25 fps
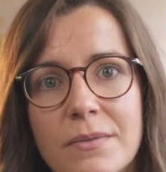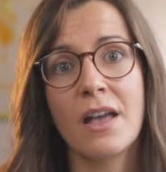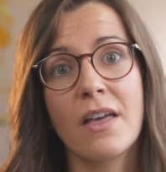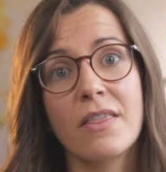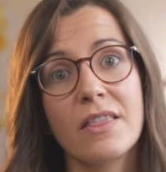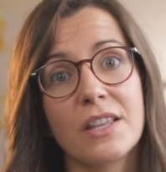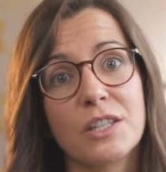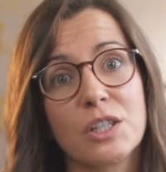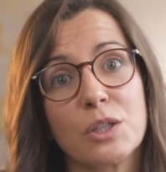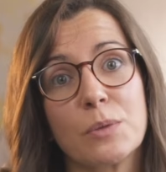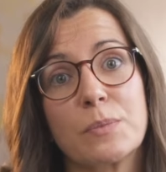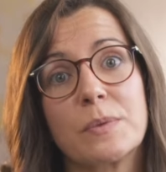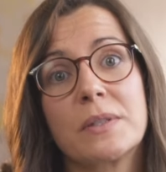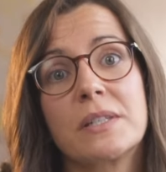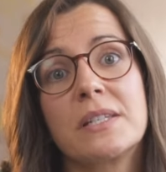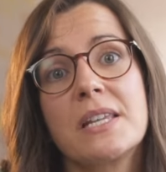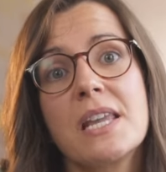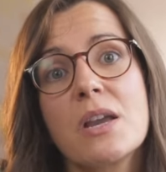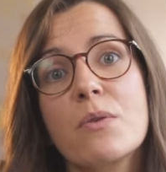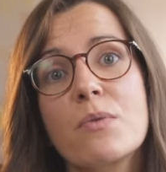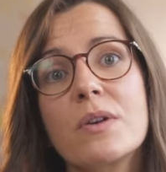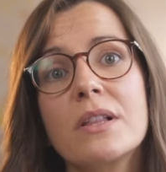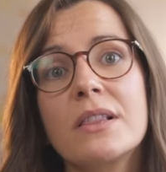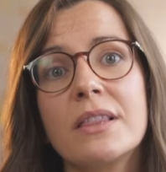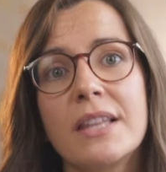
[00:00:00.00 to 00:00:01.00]
The
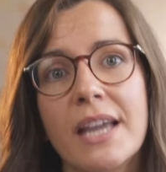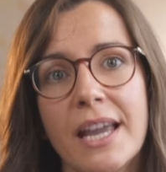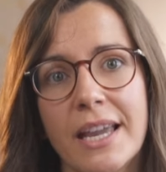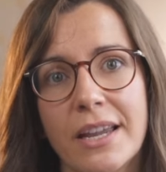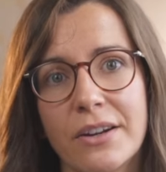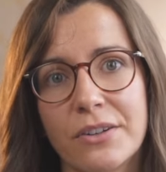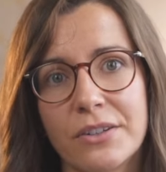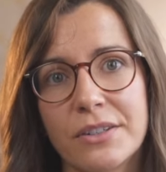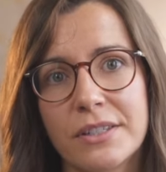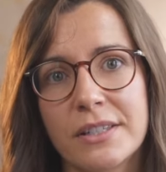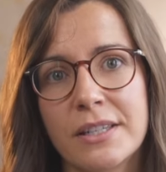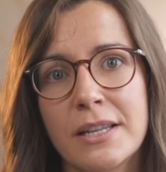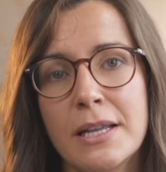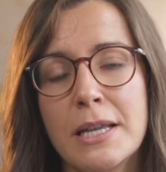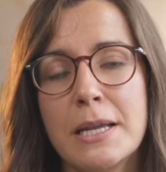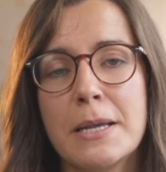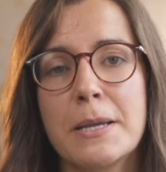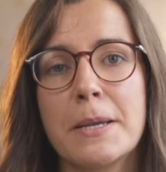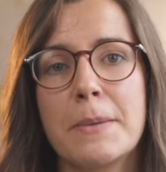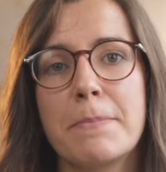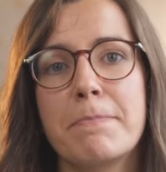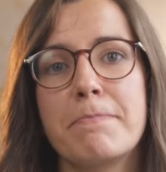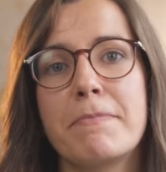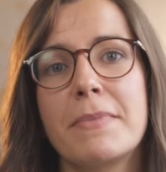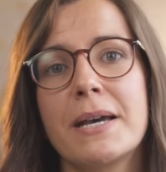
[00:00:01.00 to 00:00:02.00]
subsequent layers
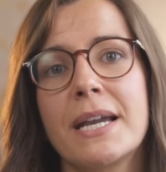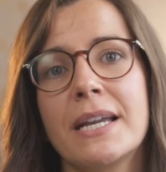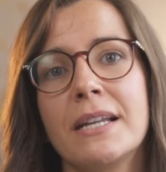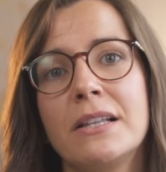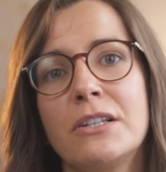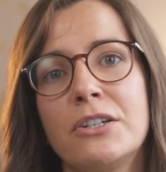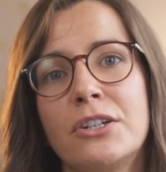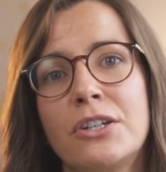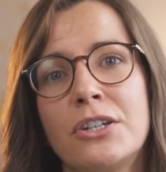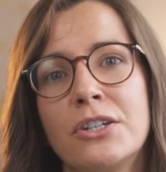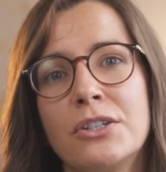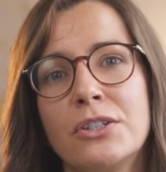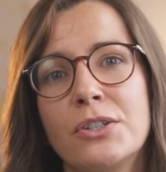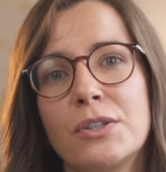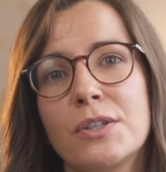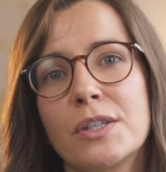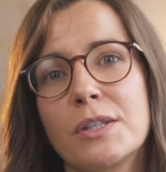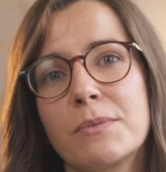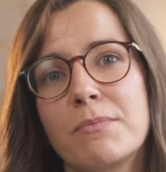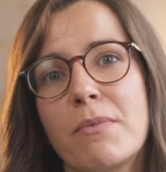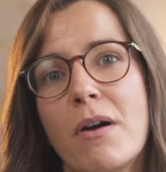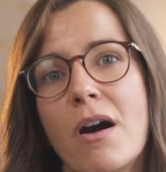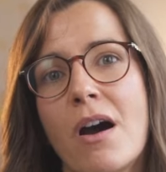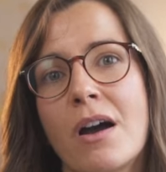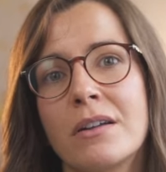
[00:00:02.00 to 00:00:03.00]
might learn to
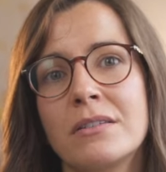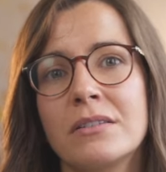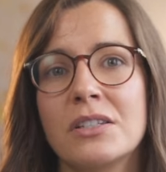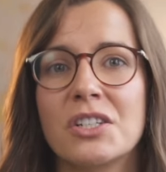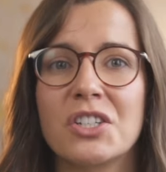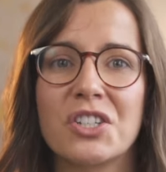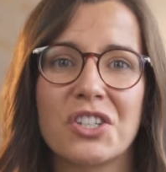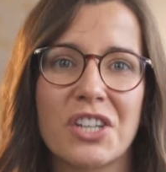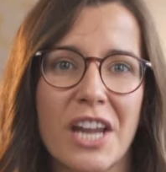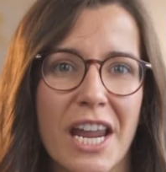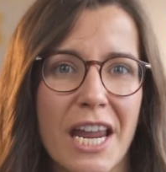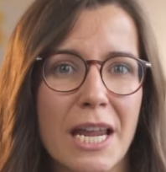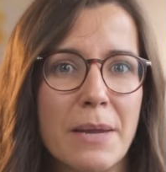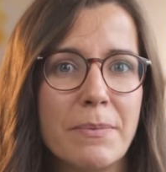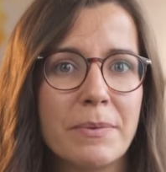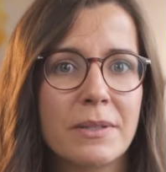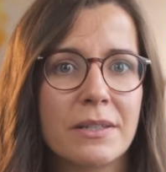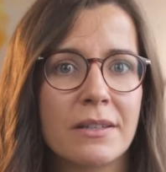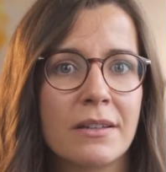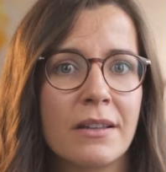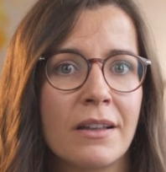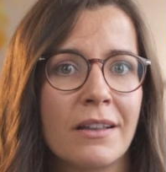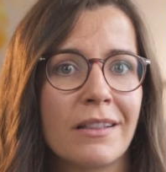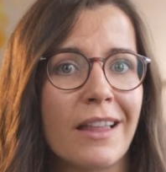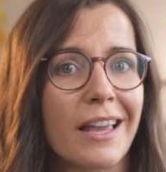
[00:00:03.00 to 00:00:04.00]
spot shapes
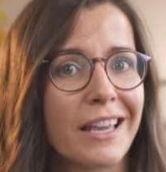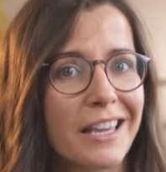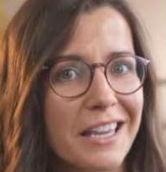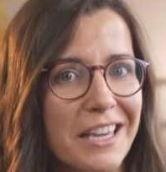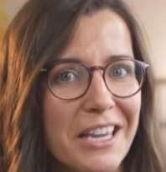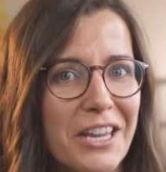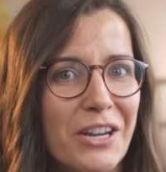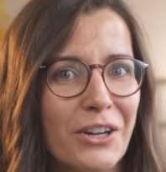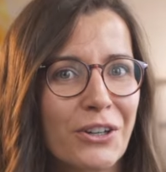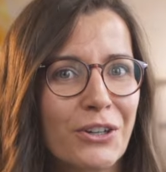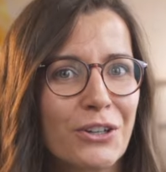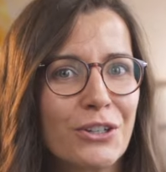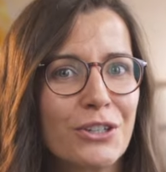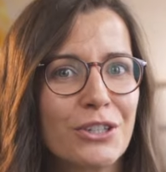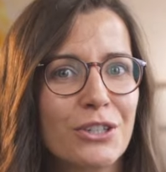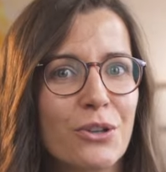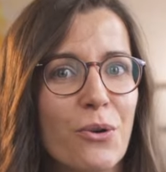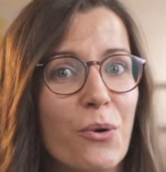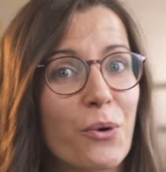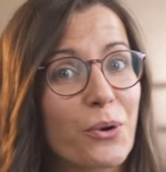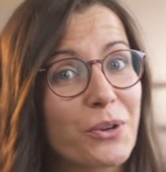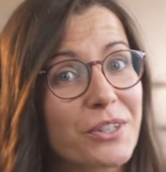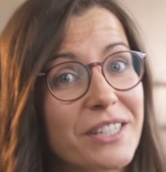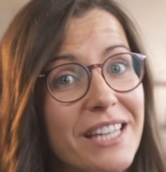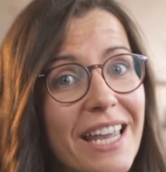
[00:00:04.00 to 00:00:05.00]
like ears
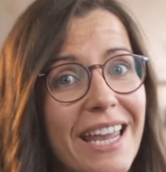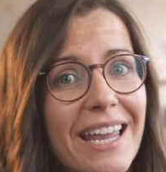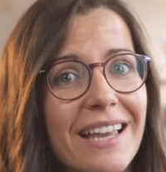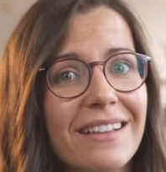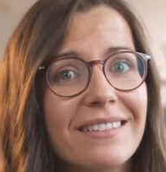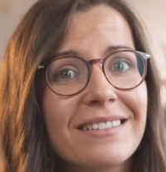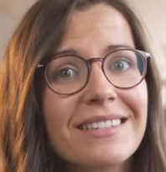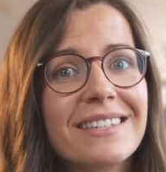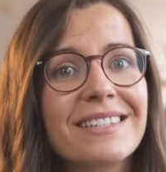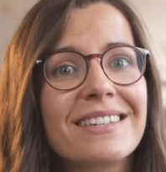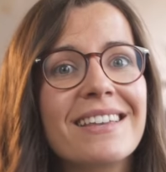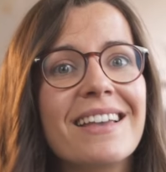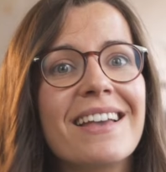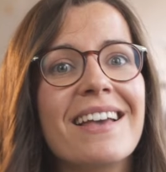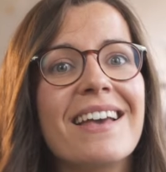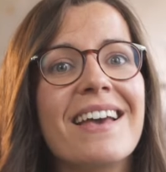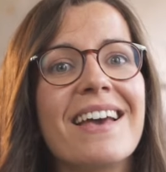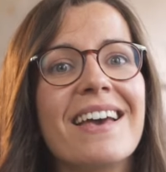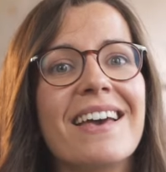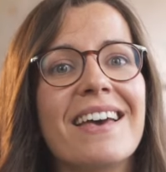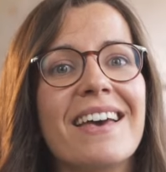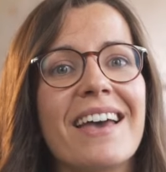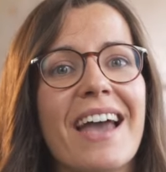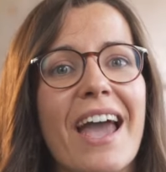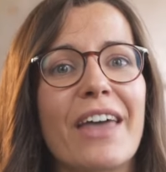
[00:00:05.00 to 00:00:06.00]
or tails,
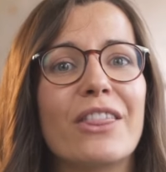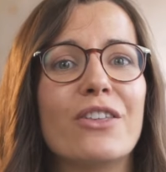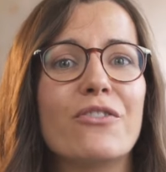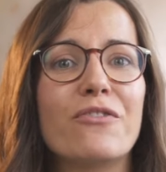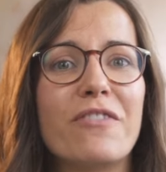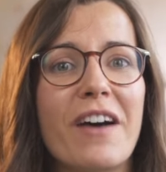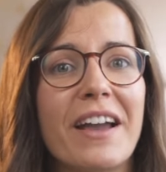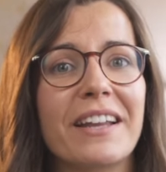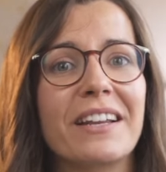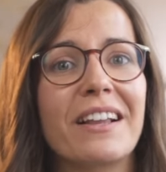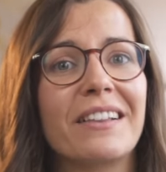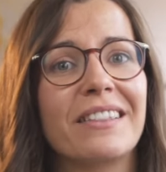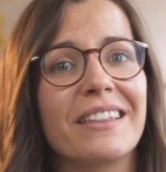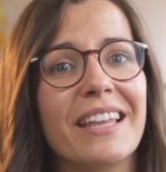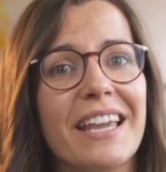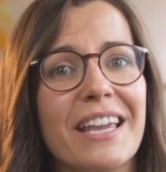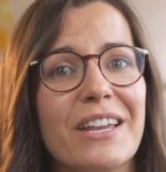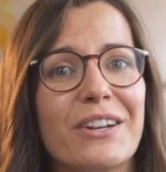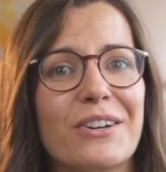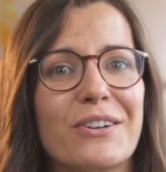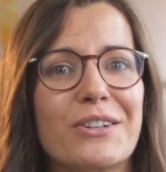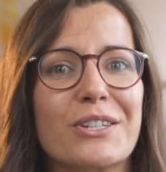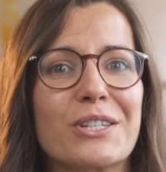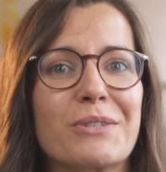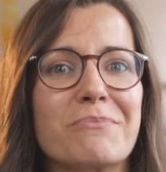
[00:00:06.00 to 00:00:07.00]
and the final
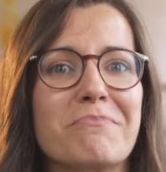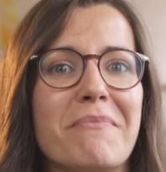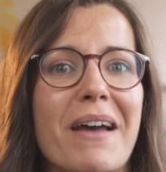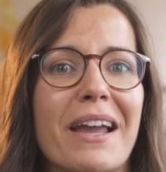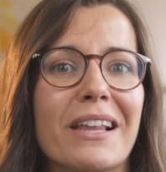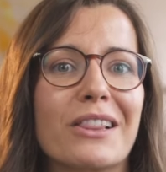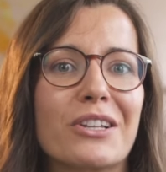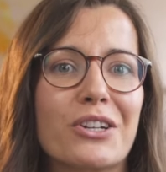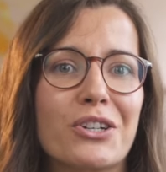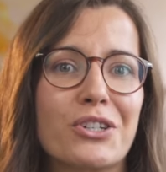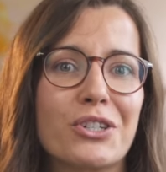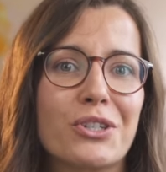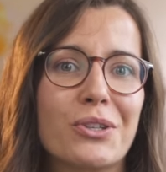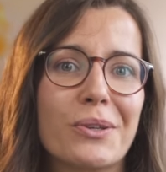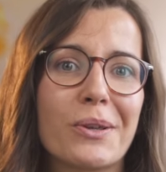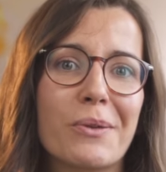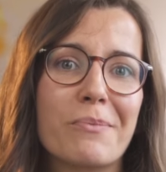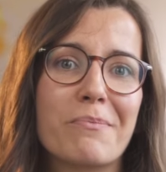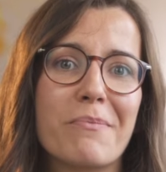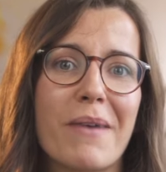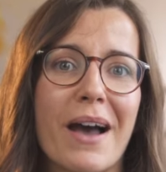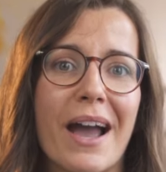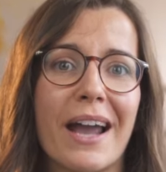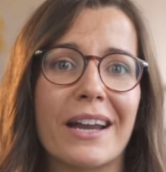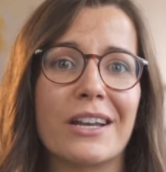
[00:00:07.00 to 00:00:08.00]
layers might learn to
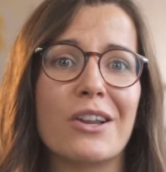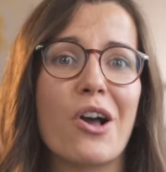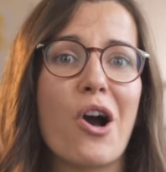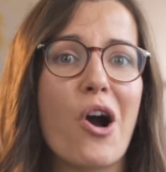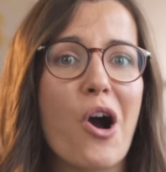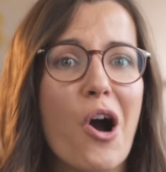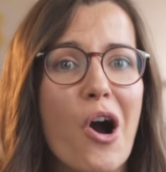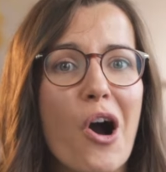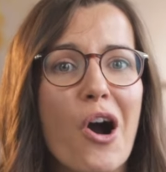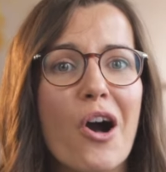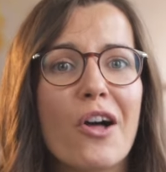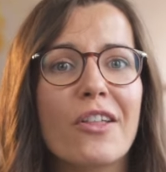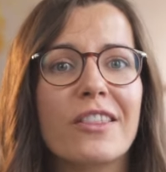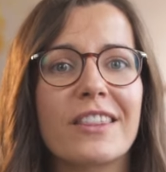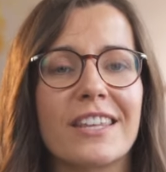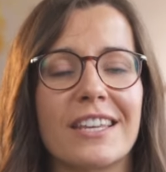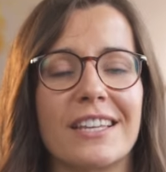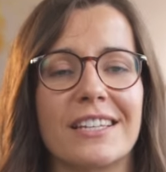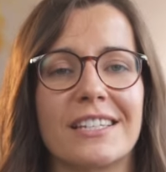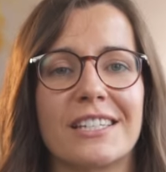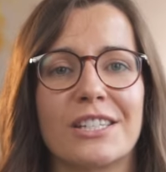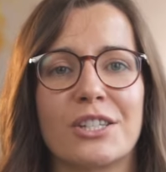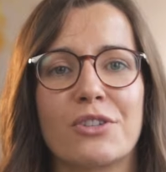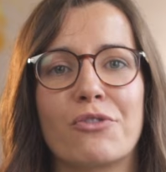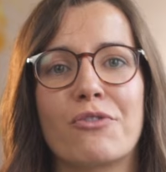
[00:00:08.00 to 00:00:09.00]
combine all
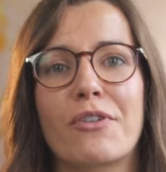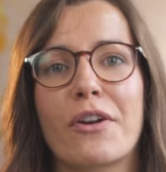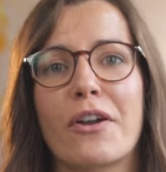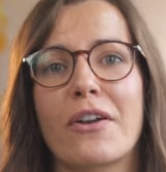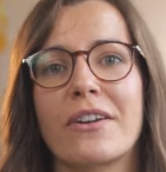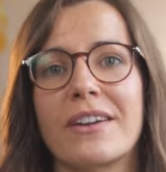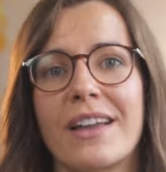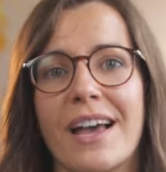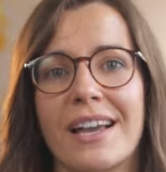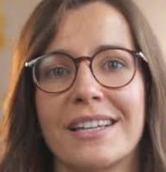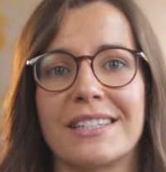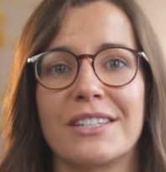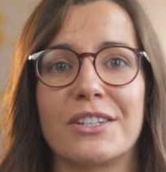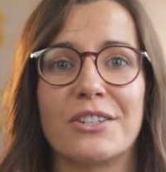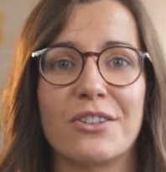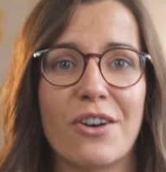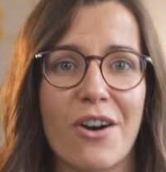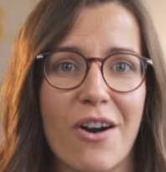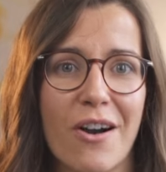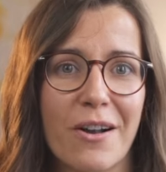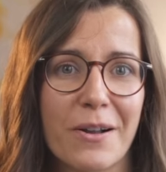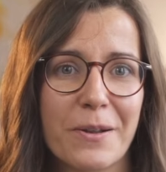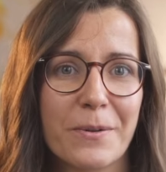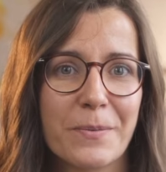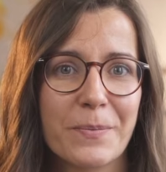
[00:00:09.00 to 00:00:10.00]
this to recognize a
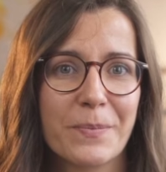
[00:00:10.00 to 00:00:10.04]
dog.